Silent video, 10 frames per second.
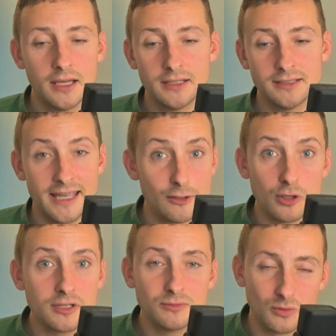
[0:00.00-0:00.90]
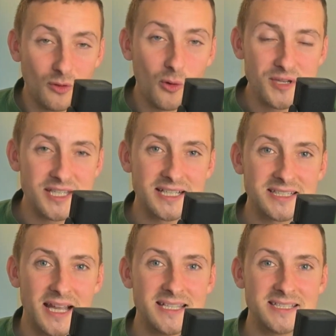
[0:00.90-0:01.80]
era. We're always an
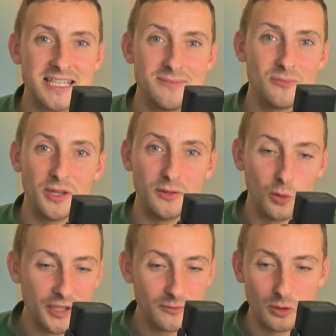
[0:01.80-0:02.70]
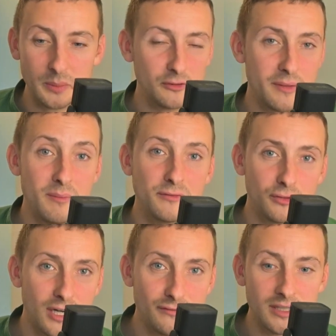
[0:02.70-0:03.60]
exciting team. When they won it, will be remembered
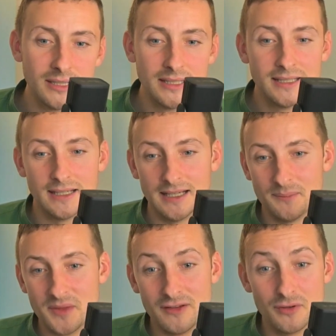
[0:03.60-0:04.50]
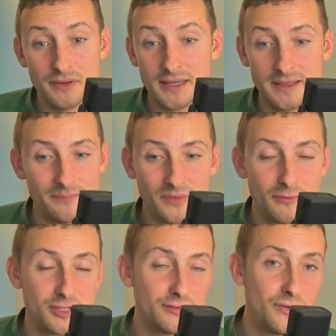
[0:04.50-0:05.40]
forever. Even the
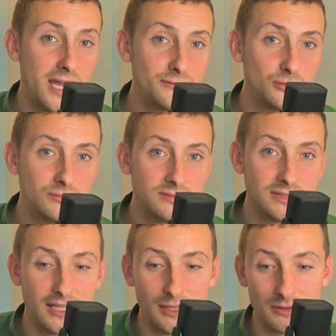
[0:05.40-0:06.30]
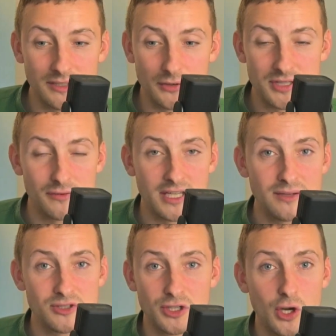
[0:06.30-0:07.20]
survival, 7
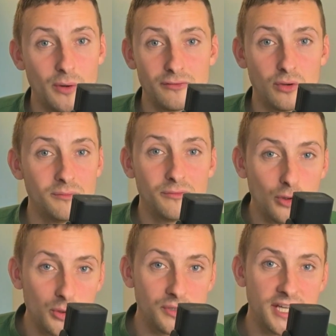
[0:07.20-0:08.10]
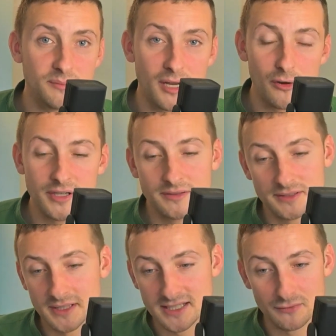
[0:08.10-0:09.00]
games to go, everyone thought they were dead and buried.
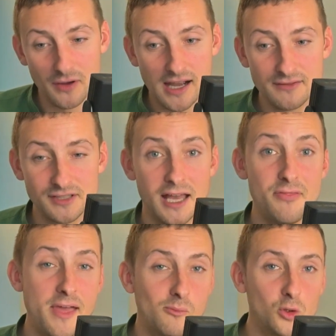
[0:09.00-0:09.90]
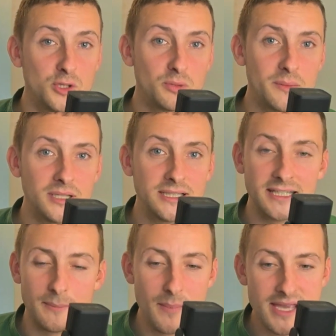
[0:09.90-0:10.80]
They survived and then won the Premier League.
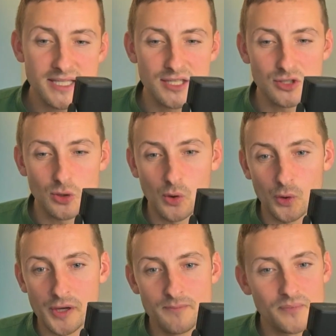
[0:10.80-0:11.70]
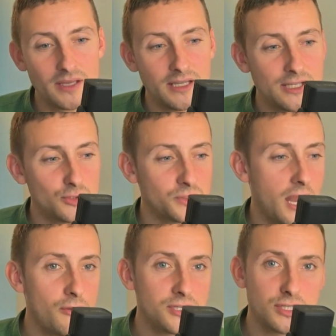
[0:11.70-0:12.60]
Amazing story. Some
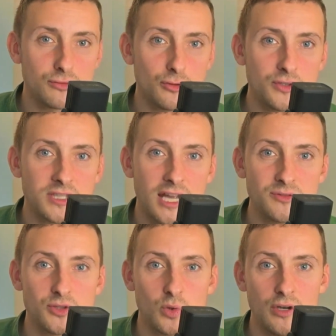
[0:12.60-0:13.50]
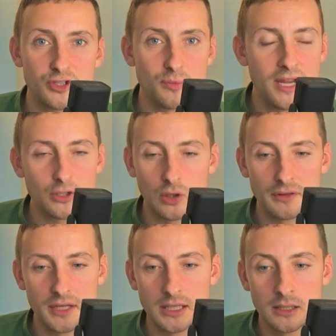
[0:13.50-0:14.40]
characters through the times as well. Schmeichel, I think,